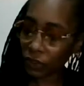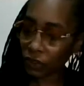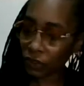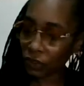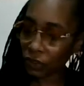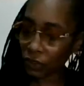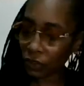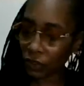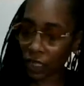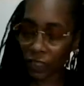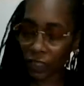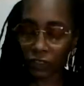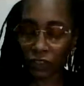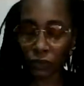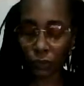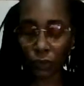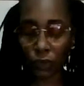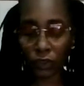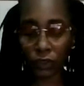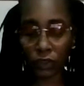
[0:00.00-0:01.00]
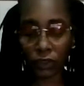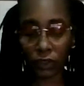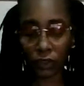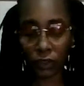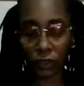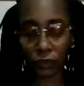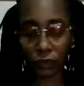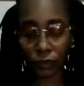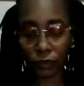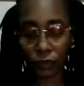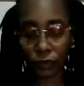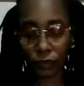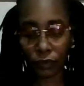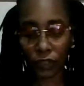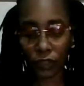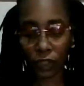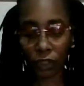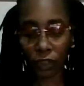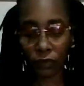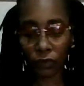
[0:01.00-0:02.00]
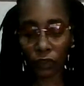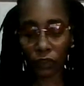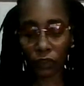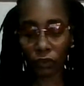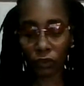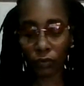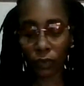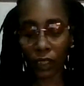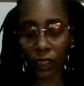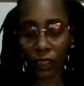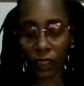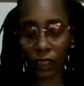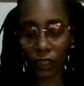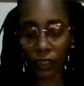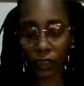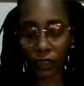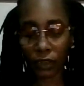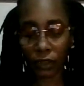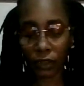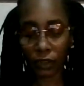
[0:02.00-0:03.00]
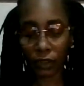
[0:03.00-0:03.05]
like this person, they're of two minds.